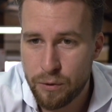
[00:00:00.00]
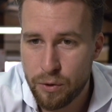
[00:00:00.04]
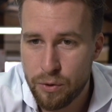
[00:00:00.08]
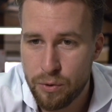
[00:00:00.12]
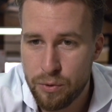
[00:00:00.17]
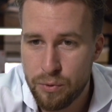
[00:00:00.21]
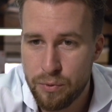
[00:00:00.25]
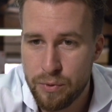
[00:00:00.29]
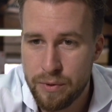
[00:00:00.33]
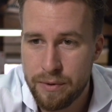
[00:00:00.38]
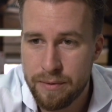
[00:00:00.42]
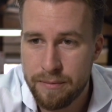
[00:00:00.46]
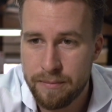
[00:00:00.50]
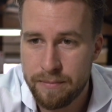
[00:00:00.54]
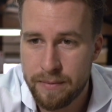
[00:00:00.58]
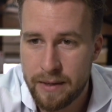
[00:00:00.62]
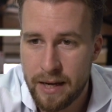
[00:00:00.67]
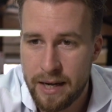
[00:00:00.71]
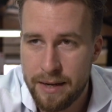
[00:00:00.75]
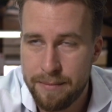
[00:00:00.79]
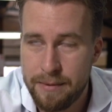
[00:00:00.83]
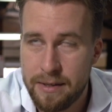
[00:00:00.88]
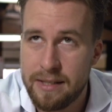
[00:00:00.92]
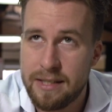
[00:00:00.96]
who
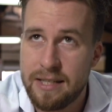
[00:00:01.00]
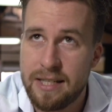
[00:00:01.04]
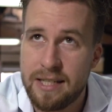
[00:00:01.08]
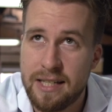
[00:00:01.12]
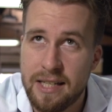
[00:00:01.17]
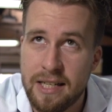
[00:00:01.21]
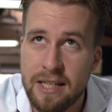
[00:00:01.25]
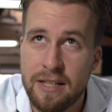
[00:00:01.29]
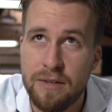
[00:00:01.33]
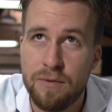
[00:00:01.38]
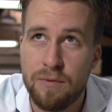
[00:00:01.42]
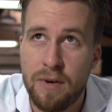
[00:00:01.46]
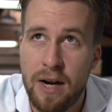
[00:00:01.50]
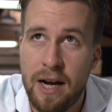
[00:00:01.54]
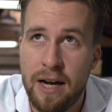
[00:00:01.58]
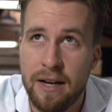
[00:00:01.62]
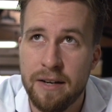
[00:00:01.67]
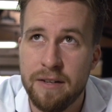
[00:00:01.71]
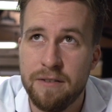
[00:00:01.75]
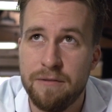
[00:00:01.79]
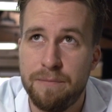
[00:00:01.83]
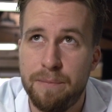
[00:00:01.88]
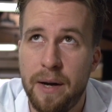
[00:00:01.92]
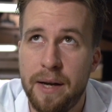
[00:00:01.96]
came into the seed
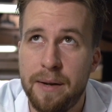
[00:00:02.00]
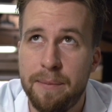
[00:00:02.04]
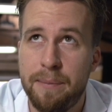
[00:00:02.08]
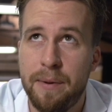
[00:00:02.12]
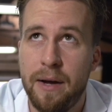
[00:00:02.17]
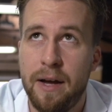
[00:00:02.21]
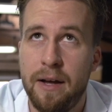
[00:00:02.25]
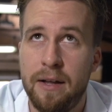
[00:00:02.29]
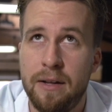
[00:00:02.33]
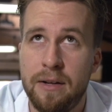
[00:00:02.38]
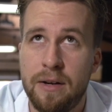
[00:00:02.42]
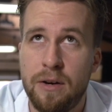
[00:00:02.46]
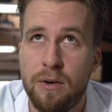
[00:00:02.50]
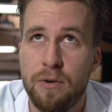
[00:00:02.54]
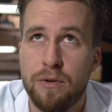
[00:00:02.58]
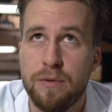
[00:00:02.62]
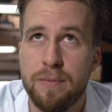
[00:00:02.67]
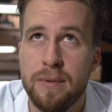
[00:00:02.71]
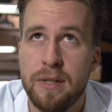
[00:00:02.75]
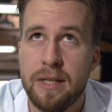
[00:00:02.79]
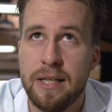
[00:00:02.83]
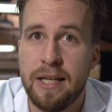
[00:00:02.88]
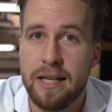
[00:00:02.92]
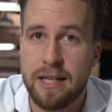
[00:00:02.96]
round of PayPal and
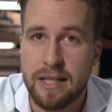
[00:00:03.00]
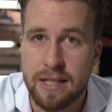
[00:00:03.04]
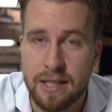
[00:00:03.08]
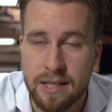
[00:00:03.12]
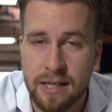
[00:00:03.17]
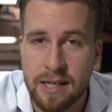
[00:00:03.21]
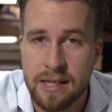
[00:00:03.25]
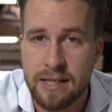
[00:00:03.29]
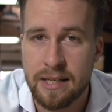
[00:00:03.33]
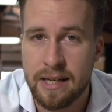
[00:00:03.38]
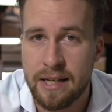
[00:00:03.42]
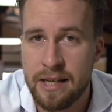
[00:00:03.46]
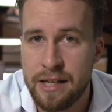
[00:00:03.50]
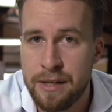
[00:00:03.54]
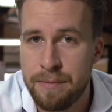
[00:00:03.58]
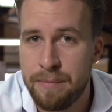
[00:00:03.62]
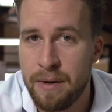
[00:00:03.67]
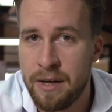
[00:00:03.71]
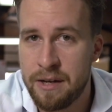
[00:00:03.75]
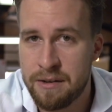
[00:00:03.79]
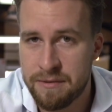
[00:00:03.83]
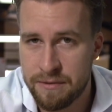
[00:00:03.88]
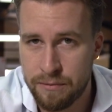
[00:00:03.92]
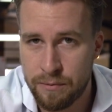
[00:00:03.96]
ultimately exited to
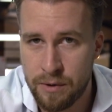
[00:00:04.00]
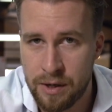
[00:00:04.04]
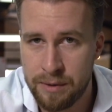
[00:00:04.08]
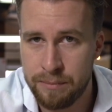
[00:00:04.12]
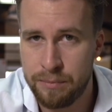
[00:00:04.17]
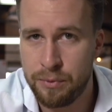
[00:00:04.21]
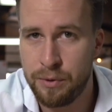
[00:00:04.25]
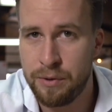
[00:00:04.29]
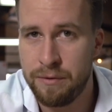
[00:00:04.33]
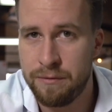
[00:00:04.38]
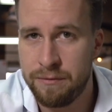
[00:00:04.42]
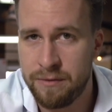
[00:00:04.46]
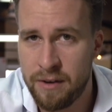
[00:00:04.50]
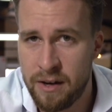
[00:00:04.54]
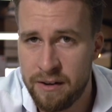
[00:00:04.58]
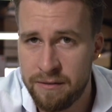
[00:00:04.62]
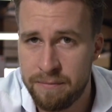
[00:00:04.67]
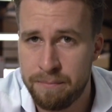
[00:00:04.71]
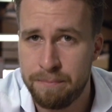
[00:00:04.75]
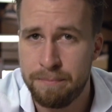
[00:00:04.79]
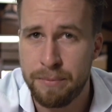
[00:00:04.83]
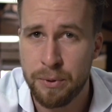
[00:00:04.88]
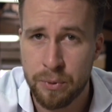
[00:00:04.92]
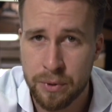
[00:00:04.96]
eBay for $1.5
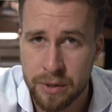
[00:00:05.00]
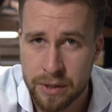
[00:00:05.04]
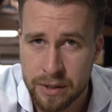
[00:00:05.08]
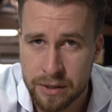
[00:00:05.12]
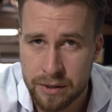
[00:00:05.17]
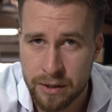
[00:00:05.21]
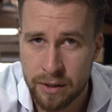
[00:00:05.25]
billion.